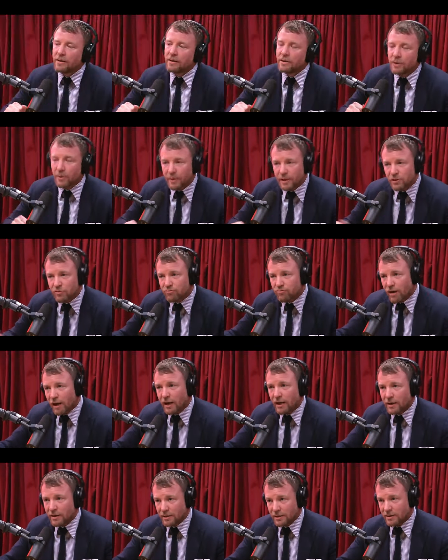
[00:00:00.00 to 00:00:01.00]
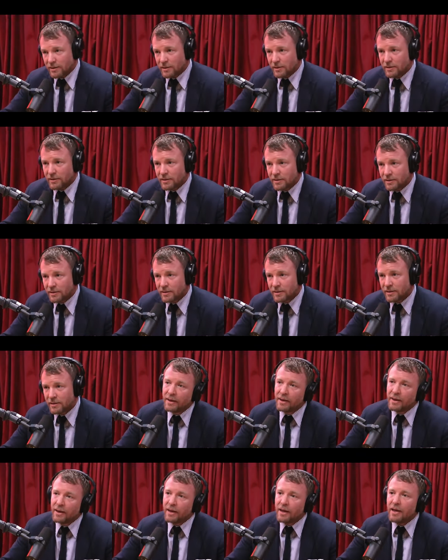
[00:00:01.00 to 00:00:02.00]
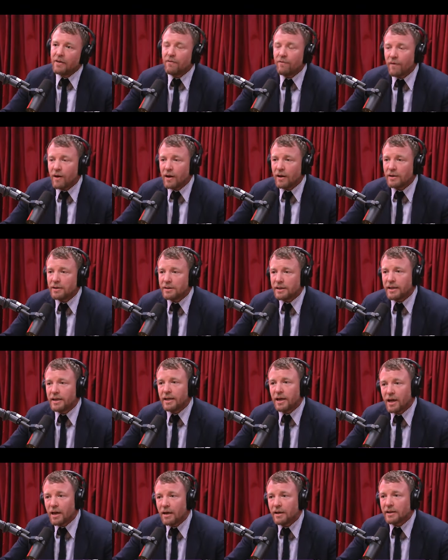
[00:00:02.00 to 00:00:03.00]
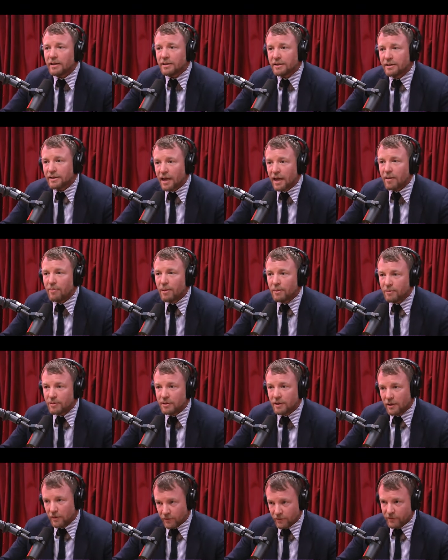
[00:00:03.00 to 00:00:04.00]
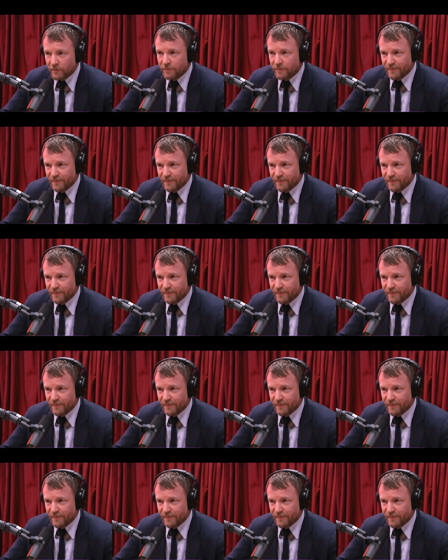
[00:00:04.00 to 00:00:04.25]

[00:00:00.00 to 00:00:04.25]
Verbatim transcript: So in his recklessness, he finds that he can't escape himself.